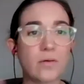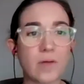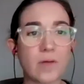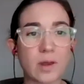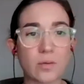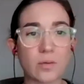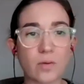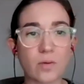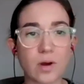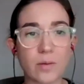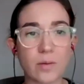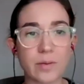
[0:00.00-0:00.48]
and
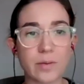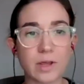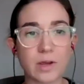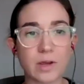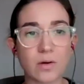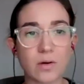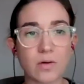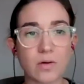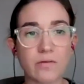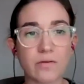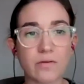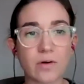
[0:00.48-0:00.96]
well-being
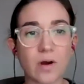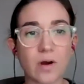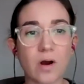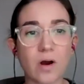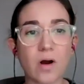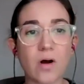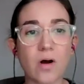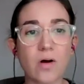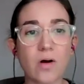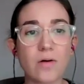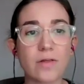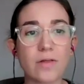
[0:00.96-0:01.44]

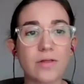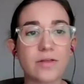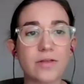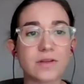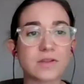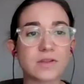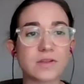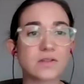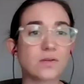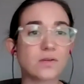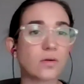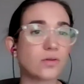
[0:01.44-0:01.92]
overall, the
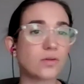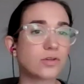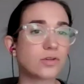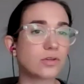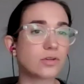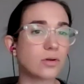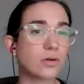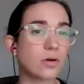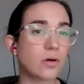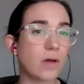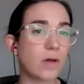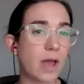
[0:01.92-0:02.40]

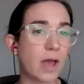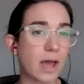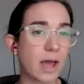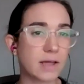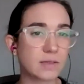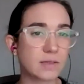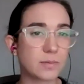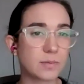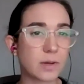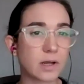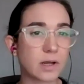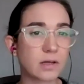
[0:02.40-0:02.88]
social
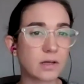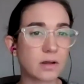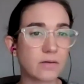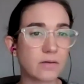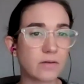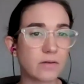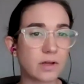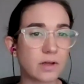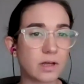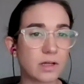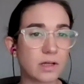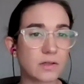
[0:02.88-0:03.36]
aspect of
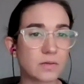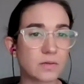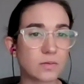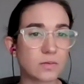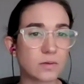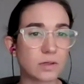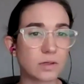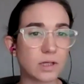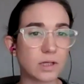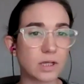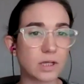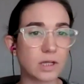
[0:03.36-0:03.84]
it is
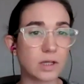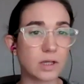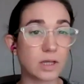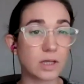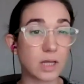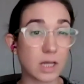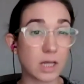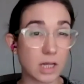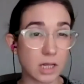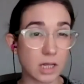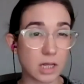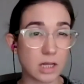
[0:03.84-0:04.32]
really
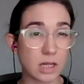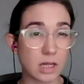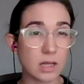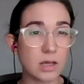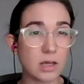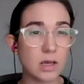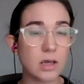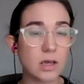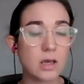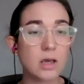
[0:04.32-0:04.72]
key,